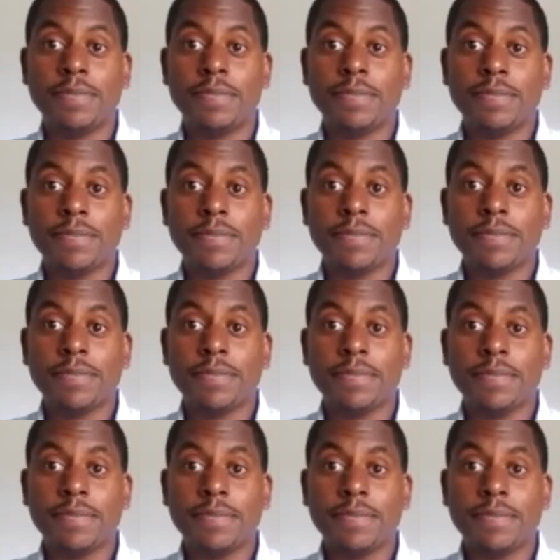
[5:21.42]

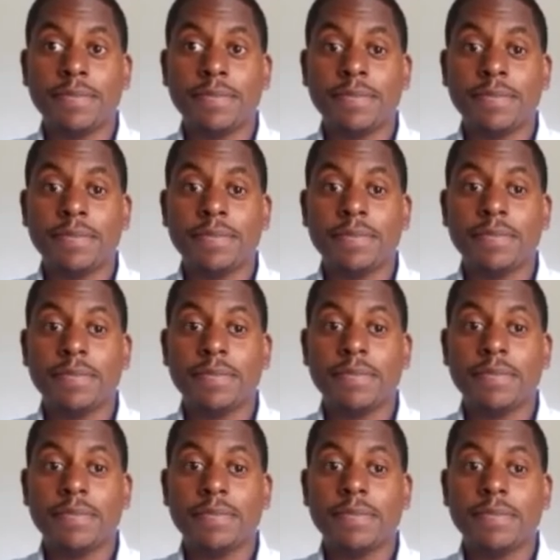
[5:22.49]

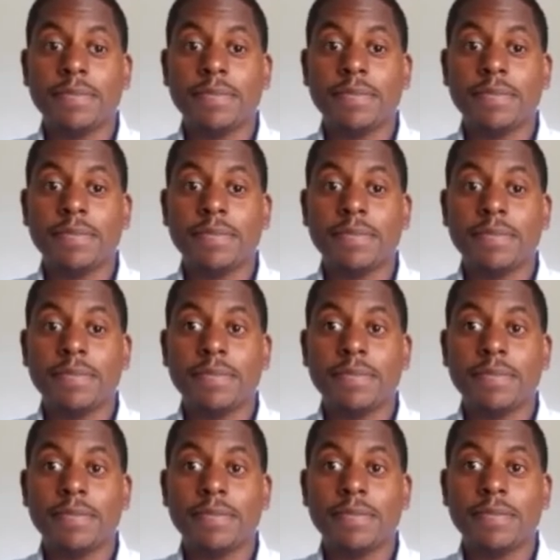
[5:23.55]

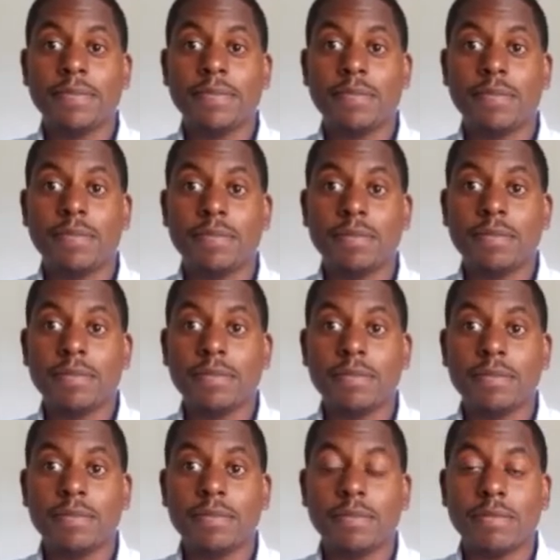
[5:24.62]

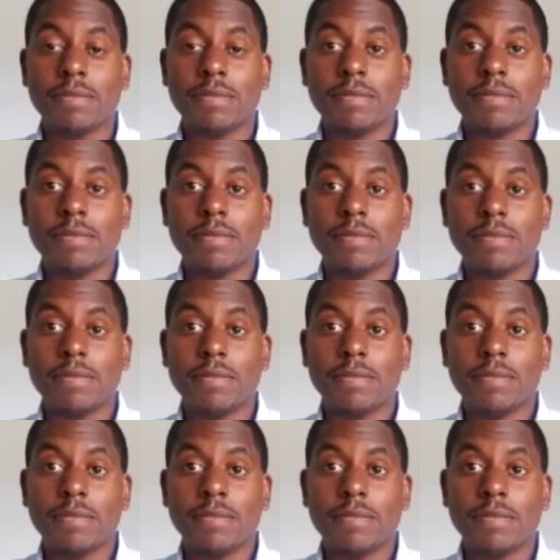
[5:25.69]

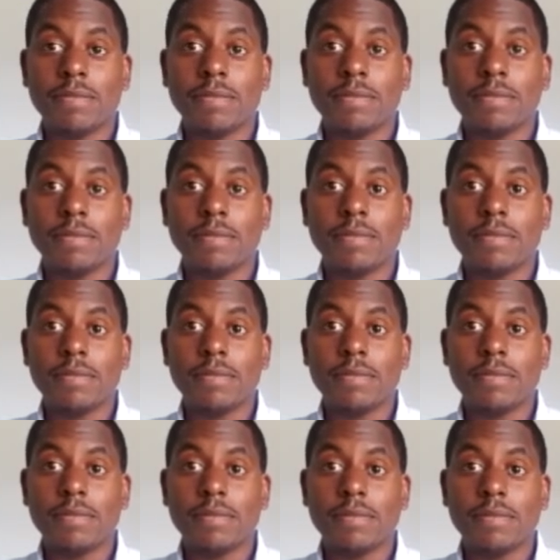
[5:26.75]

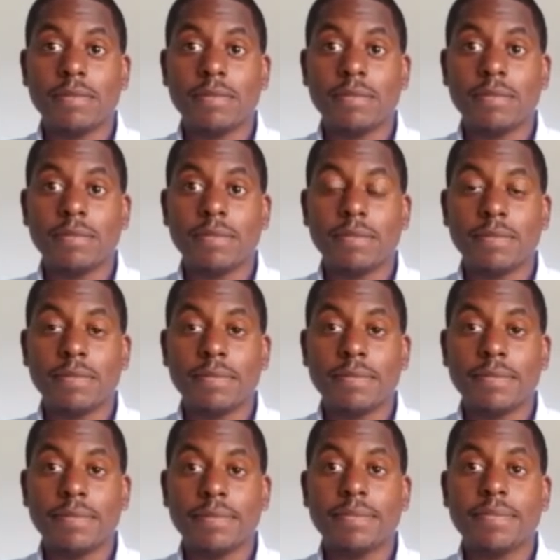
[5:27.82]

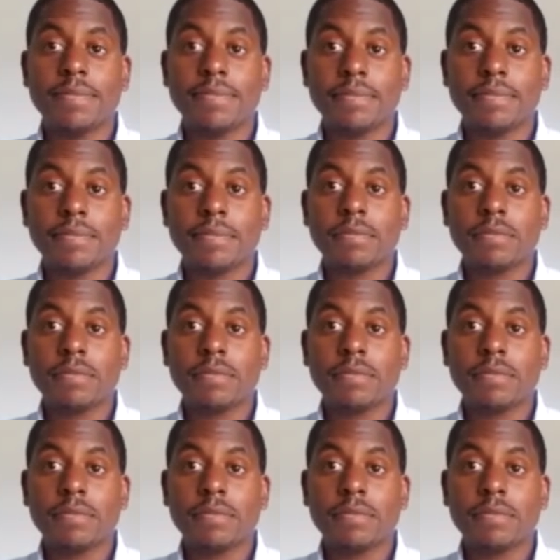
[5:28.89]
(not speaking)